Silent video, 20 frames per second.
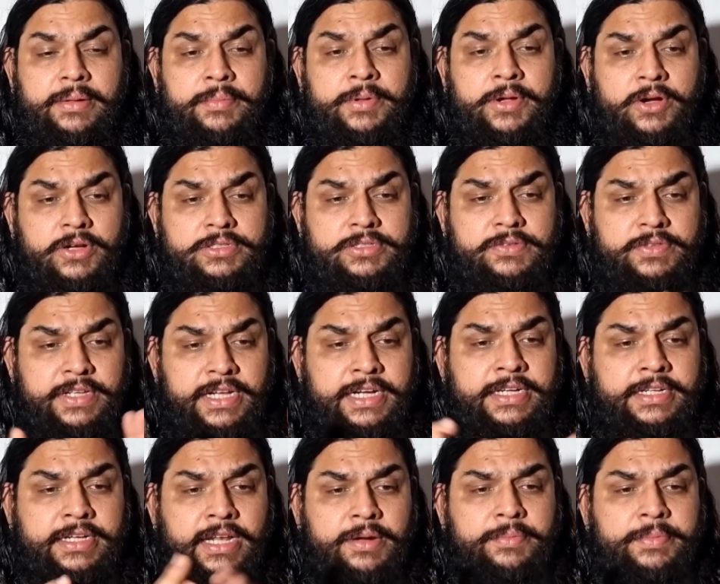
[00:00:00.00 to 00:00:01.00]
Because of the
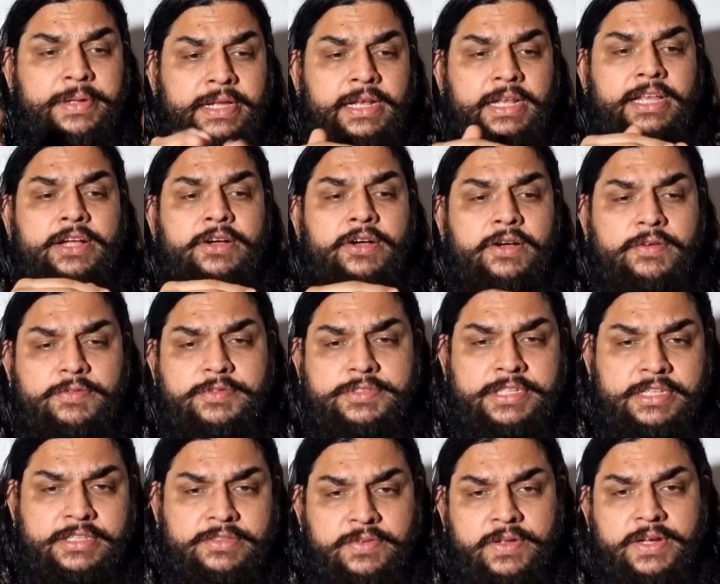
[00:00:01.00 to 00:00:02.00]
intermingling of
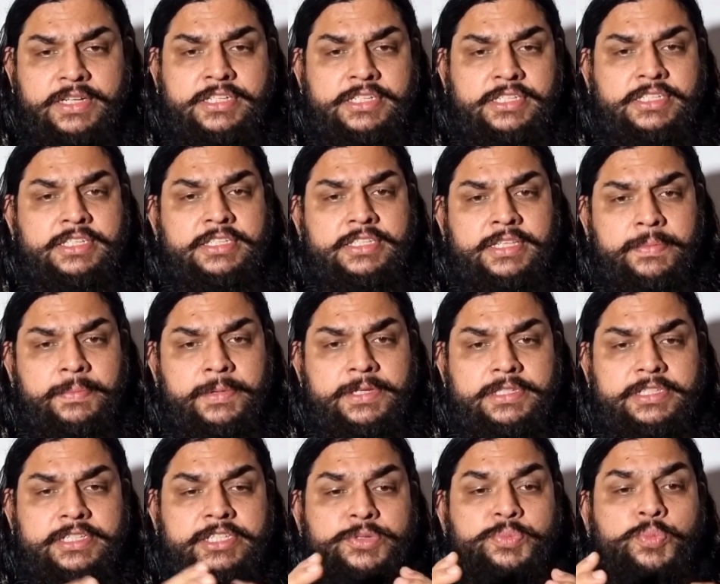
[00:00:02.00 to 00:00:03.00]
Sattva, Rajas and
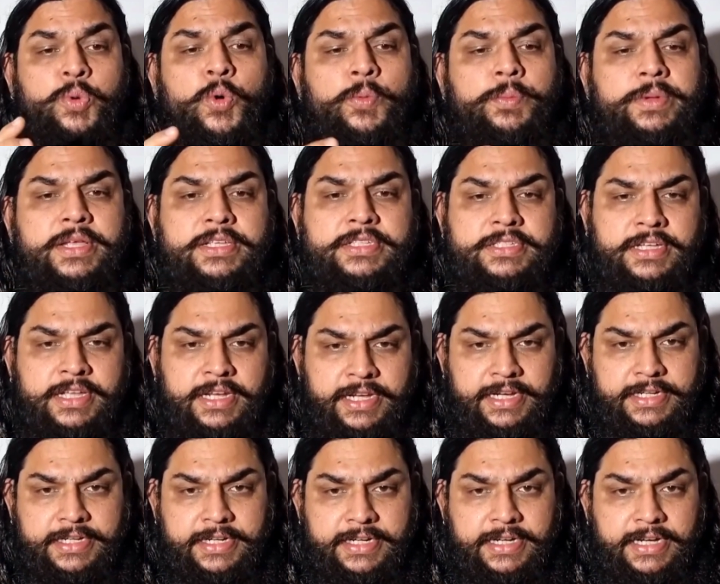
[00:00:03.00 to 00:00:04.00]
Tamas, this Bhumi is
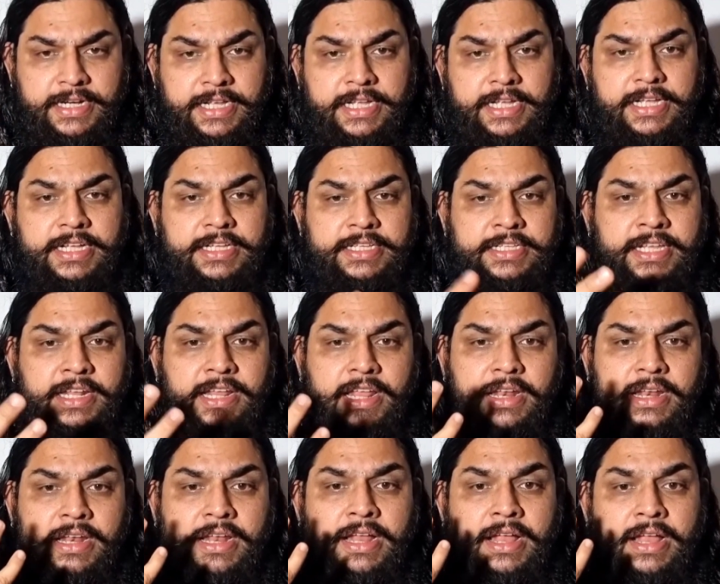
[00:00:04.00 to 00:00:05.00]
created. There
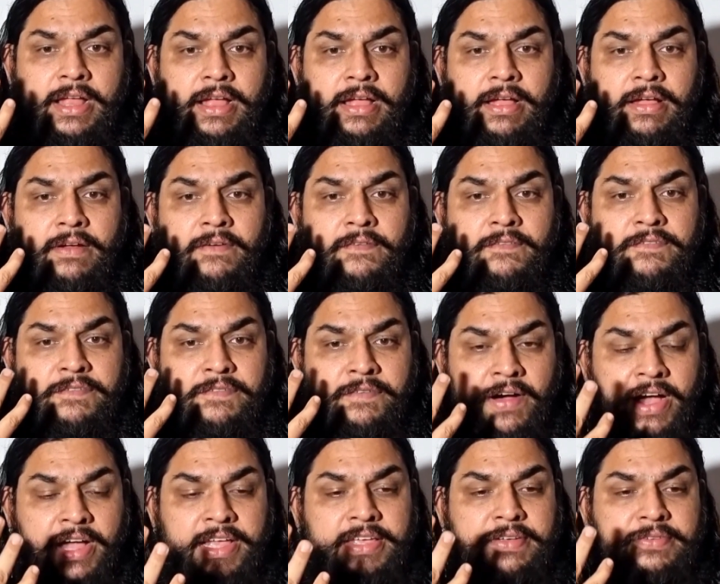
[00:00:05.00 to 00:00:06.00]
are
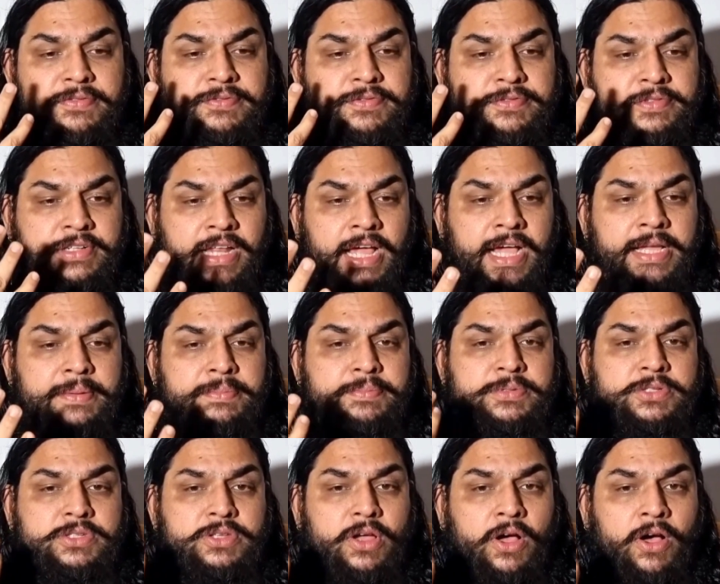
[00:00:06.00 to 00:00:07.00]
5
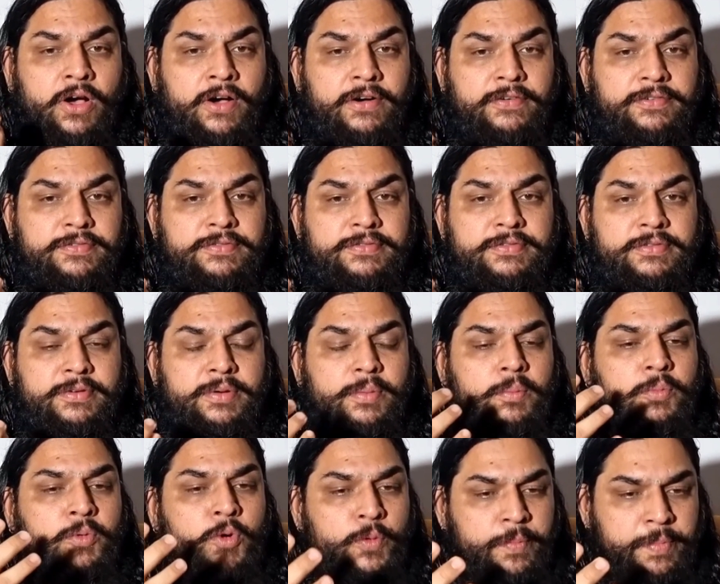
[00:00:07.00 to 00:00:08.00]
types of
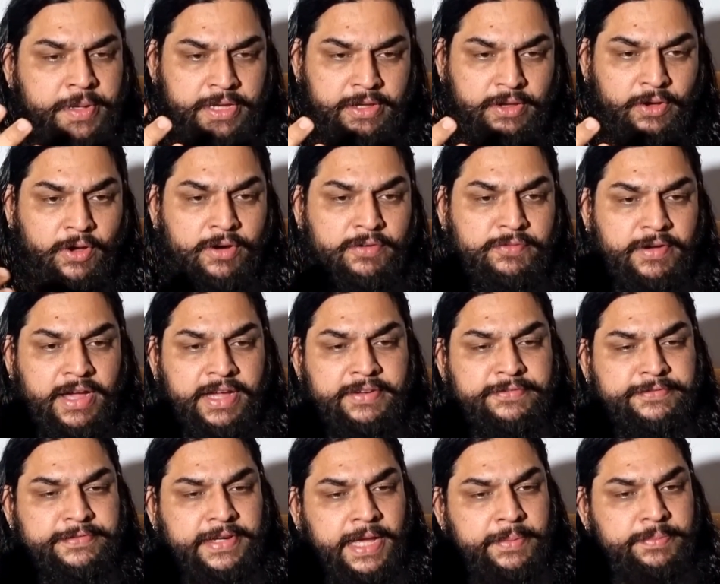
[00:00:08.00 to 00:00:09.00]
Bhumi or
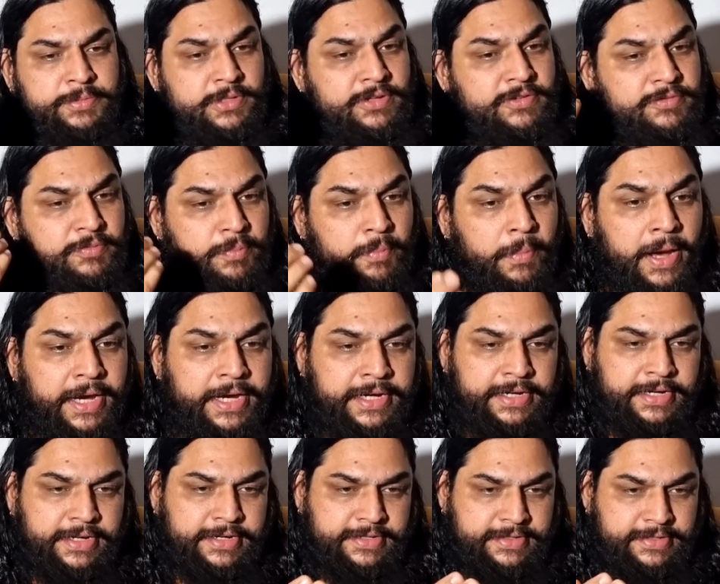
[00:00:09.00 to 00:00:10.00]
5 types of
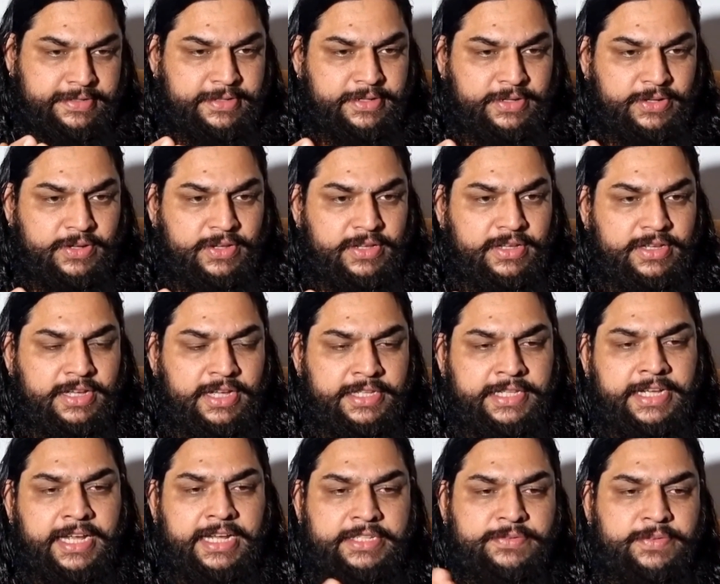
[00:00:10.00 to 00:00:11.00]
mind. I
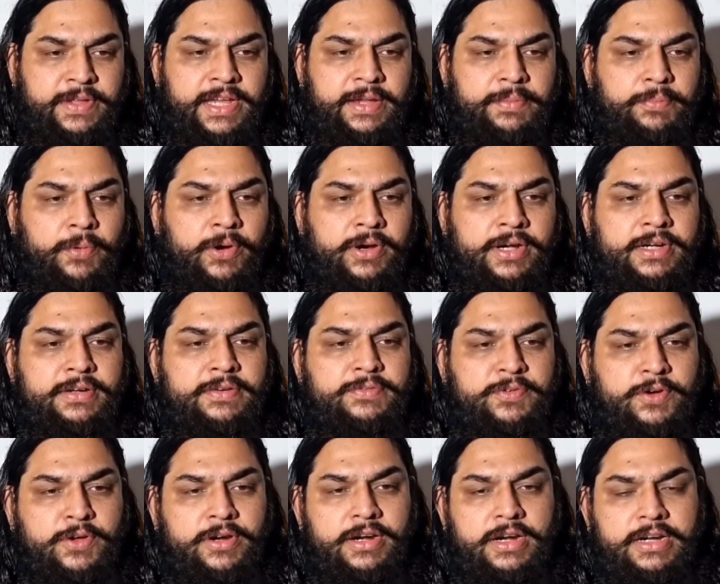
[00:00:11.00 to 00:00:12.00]
think it's very important
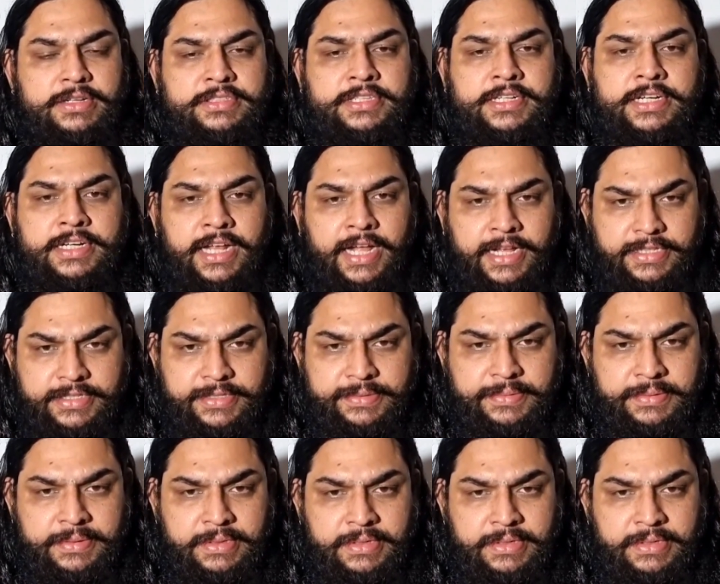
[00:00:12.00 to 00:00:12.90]
for Trinath